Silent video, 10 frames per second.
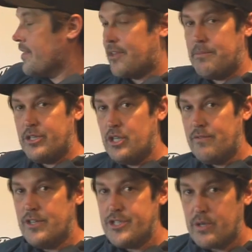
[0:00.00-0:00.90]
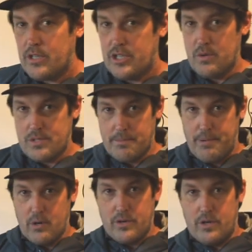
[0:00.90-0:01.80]
The maneuvers you can do as a
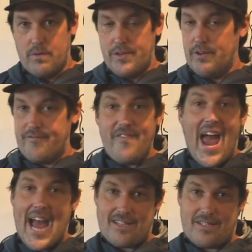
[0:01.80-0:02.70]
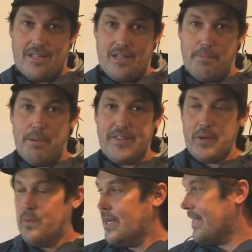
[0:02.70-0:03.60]
boater, they're vast, but
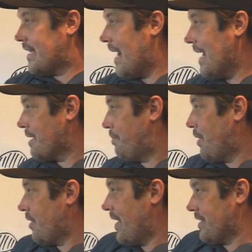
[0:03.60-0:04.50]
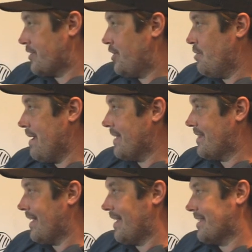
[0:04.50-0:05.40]
they really kind of boil down to two
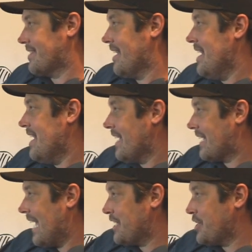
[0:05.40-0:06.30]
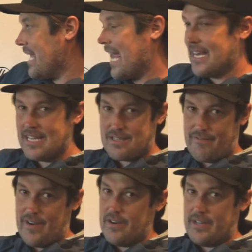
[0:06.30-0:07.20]
main things: catching eddies
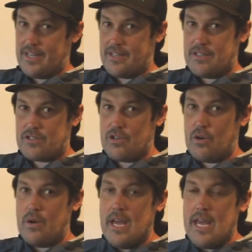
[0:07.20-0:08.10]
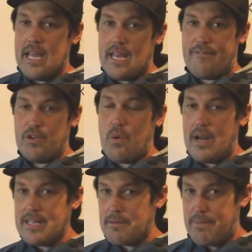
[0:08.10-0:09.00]
and ferrying. So if you
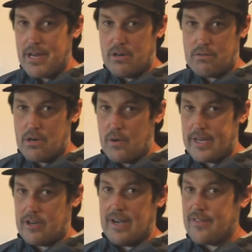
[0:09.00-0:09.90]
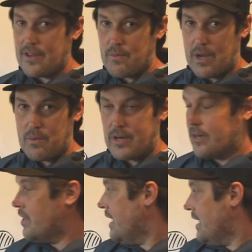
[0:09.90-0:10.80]
want to get better at rowing or anything
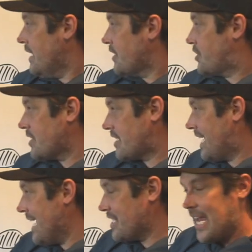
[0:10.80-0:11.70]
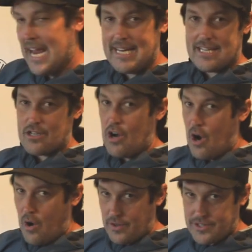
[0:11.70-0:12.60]
whitewater, just catch eddies
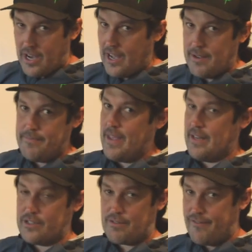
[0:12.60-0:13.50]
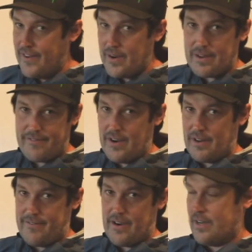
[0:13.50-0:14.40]
all the time and just ferry.
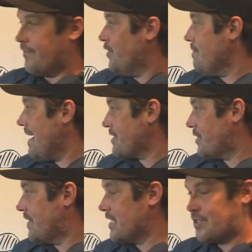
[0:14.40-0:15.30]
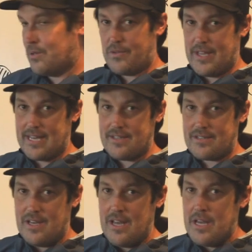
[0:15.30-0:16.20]
If you master these
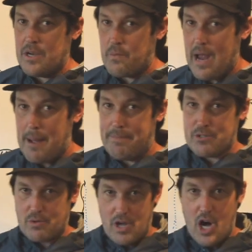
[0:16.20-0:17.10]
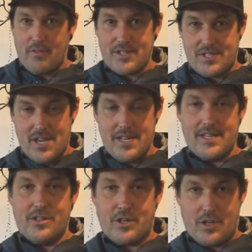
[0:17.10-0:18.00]
things, rapids will all of a
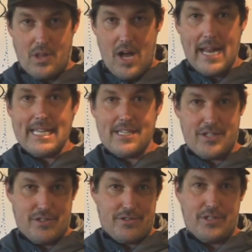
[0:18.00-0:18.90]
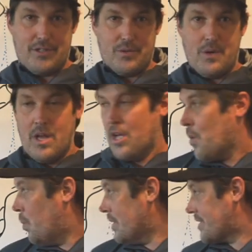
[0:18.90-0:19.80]
sudden look a lot easier to you
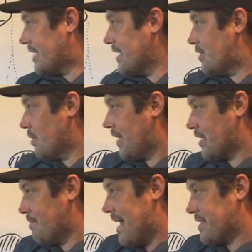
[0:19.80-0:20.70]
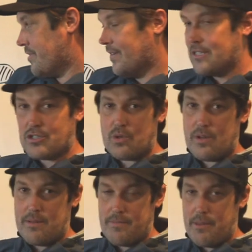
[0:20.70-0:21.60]
once these two things are mastered. And these are
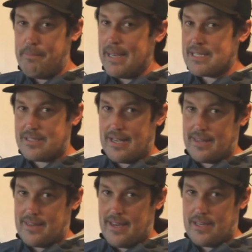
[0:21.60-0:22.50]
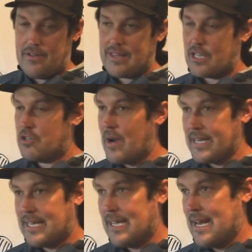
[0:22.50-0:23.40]
sort of the baseline thing. You know, like the
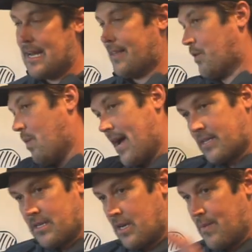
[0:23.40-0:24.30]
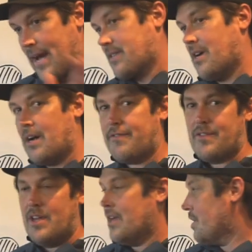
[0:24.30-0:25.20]
Karate Kid had to like wax on, wax
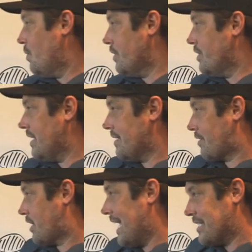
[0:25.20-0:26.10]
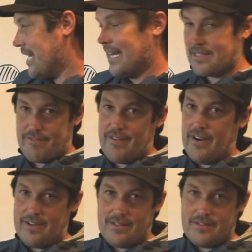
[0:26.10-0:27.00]
off. Well, you need to catch eddies and
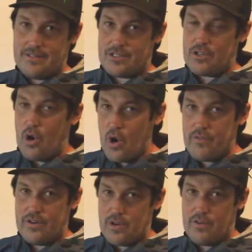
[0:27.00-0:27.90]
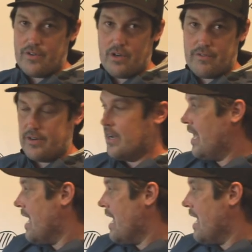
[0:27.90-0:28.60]
ferry just over and over and over.